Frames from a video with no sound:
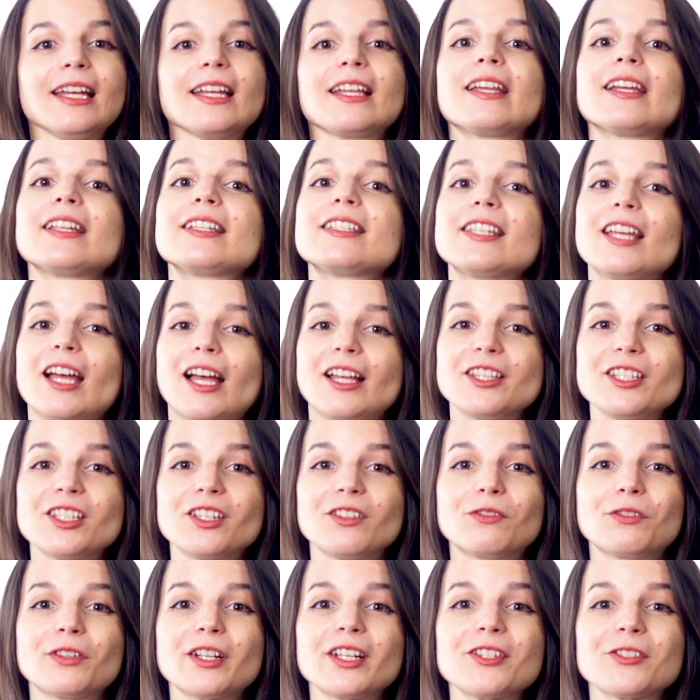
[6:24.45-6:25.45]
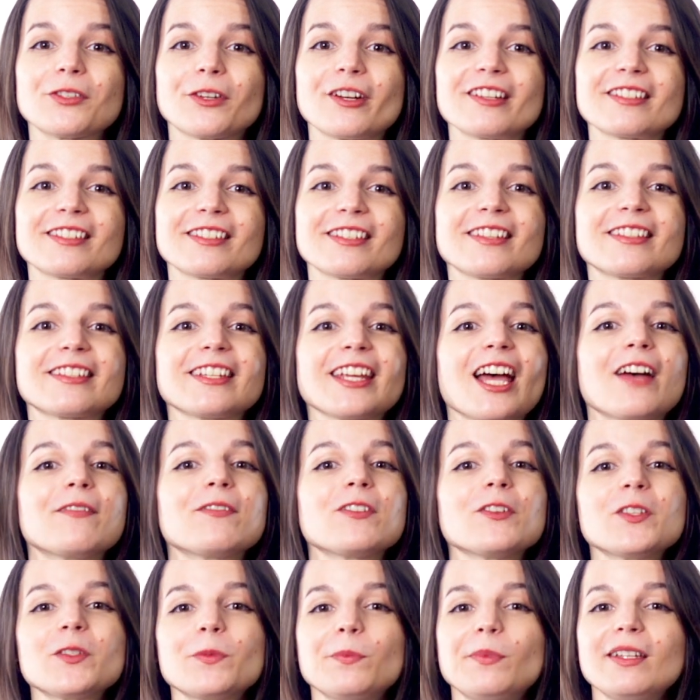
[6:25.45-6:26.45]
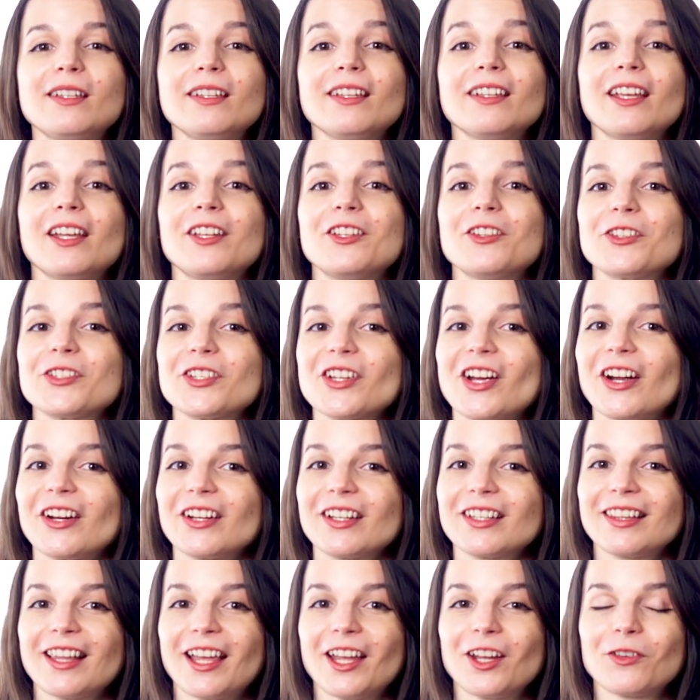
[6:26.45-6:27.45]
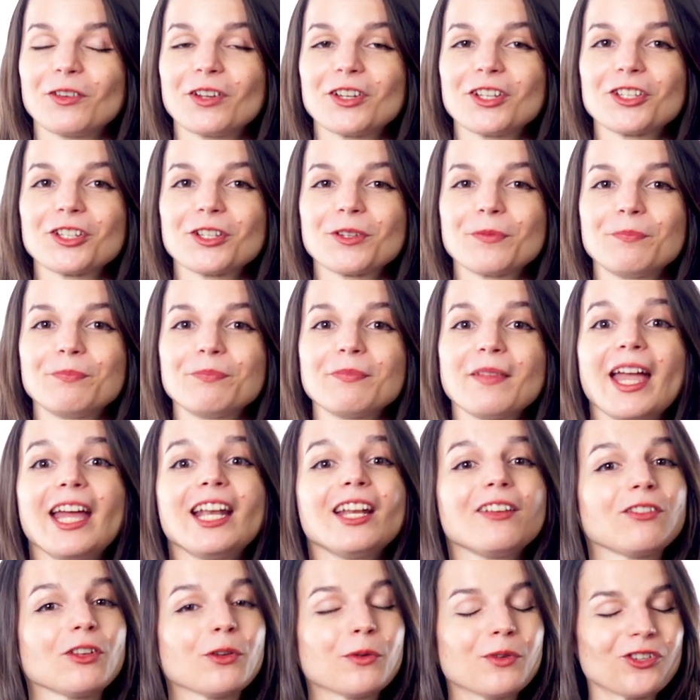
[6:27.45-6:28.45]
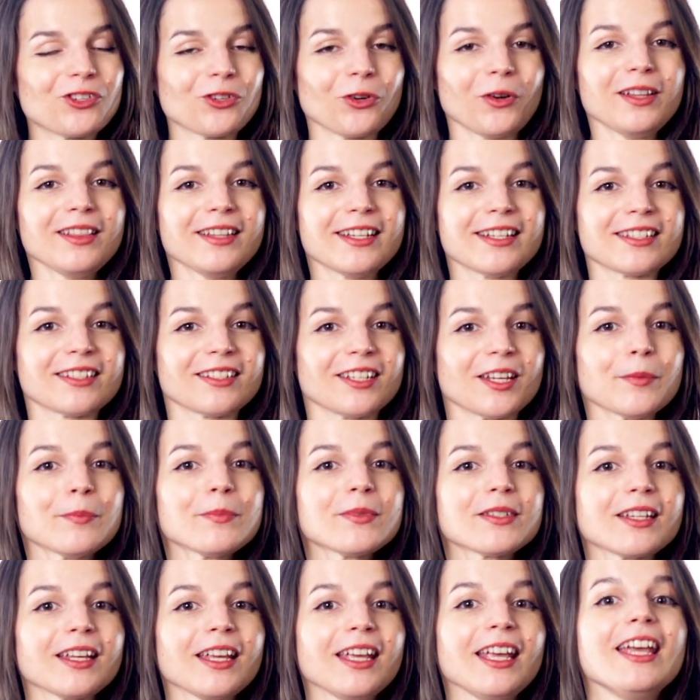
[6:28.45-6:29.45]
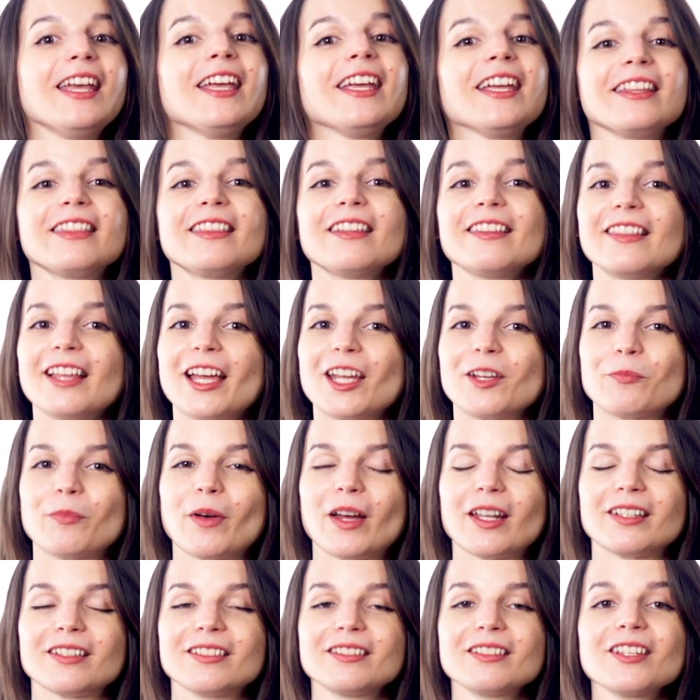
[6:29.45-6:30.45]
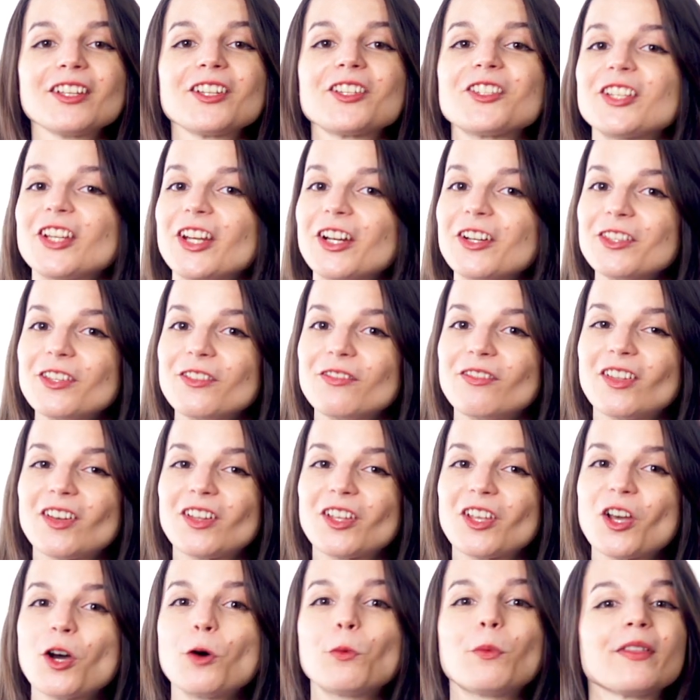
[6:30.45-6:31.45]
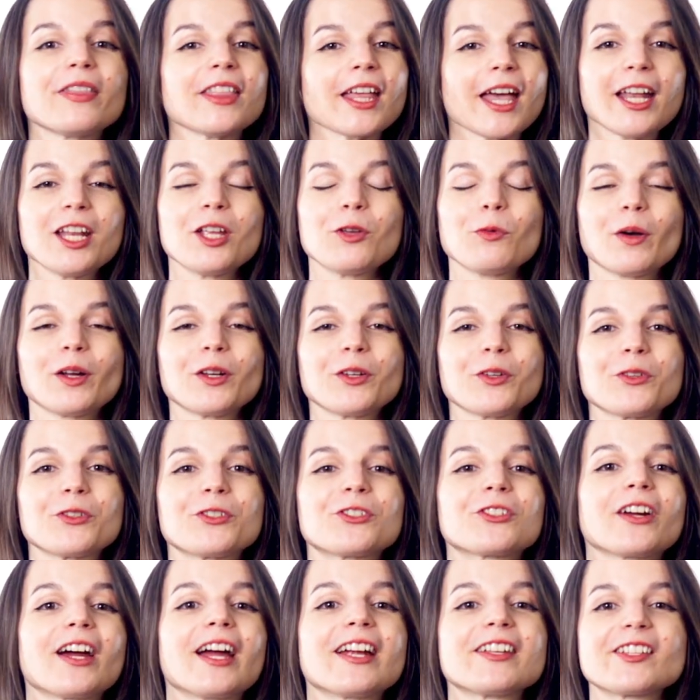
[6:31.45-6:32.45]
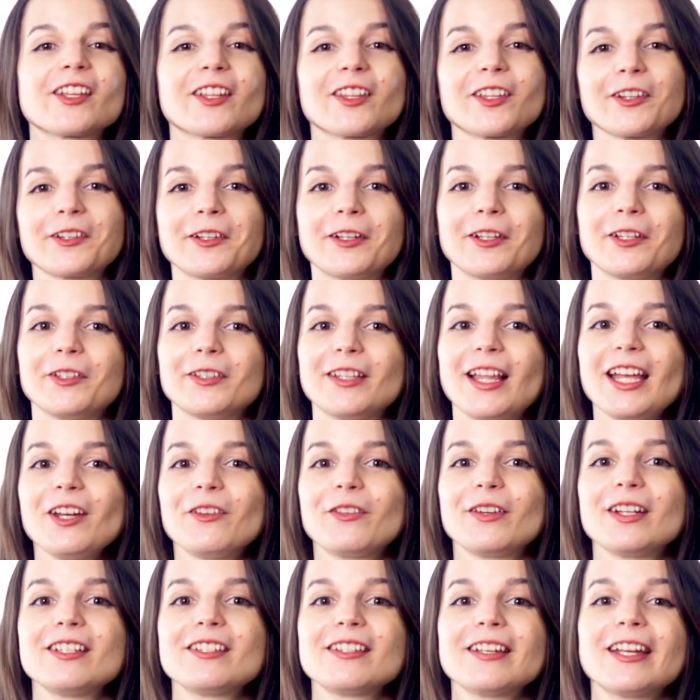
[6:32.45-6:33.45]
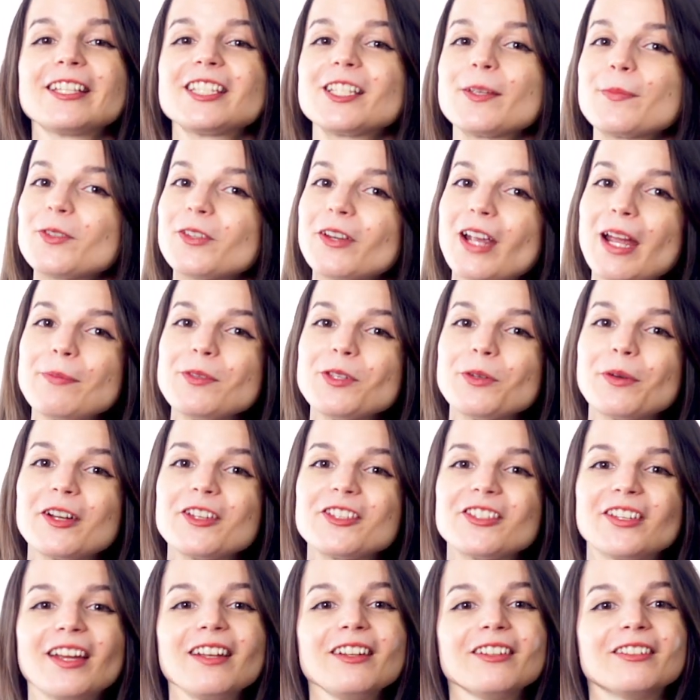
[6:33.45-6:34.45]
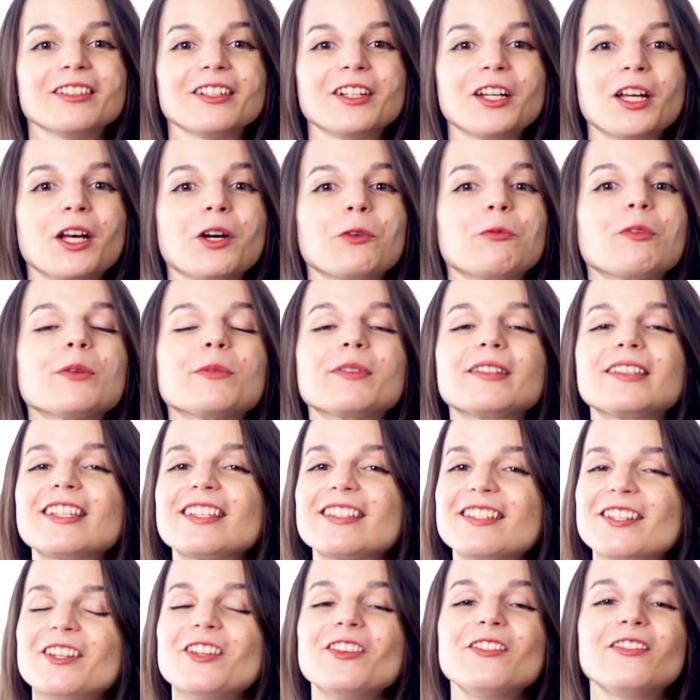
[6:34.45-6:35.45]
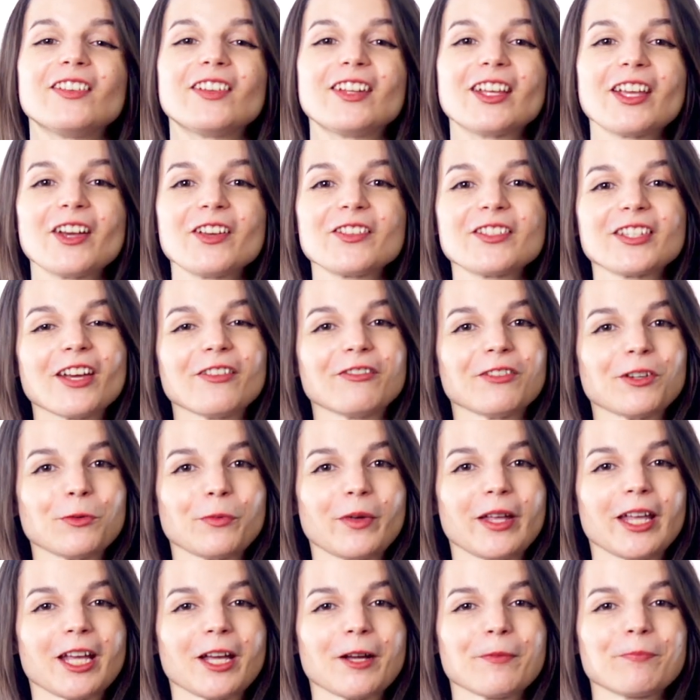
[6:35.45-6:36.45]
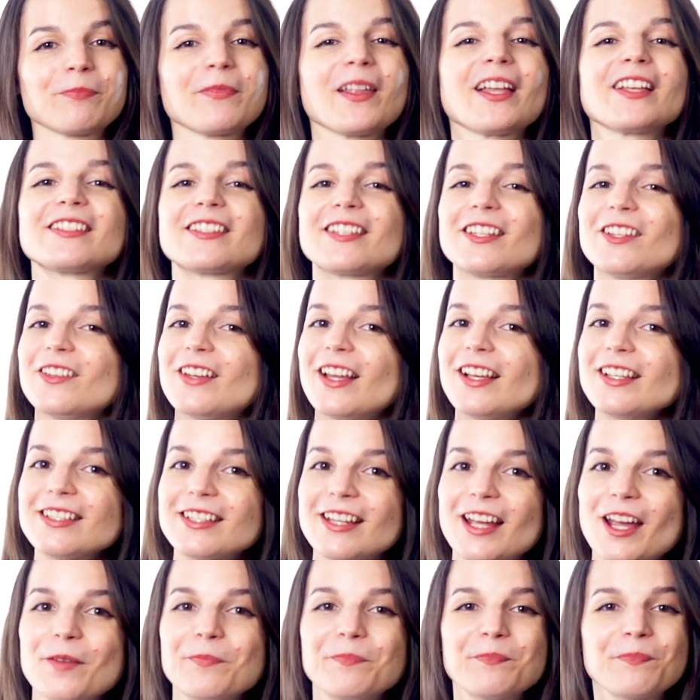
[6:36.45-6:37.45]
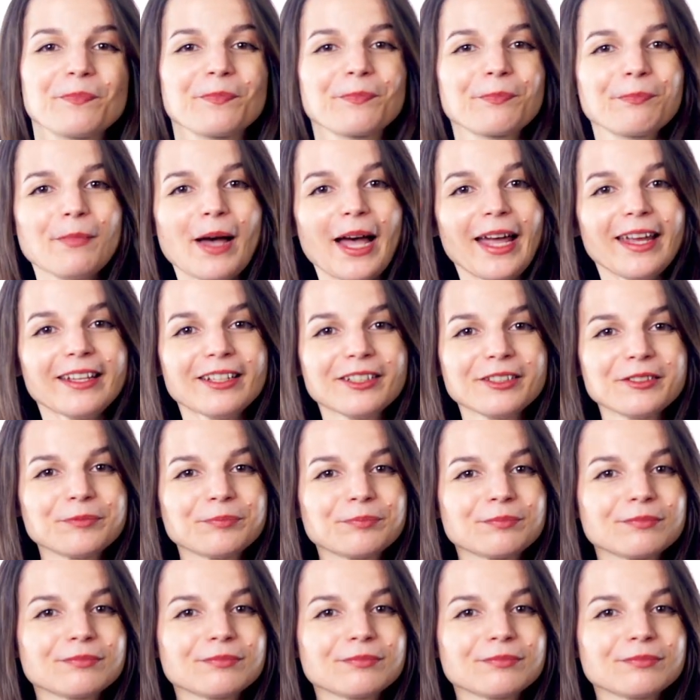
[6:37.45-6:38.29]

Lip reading: Get tons of resources to have you speaking in your target language. And if you enjoyed these tips, hit the like button, share the video with anyone who's trying to learn a new language, and subscribe to our channel. We release new videos every week. I'll see you next time. Bye!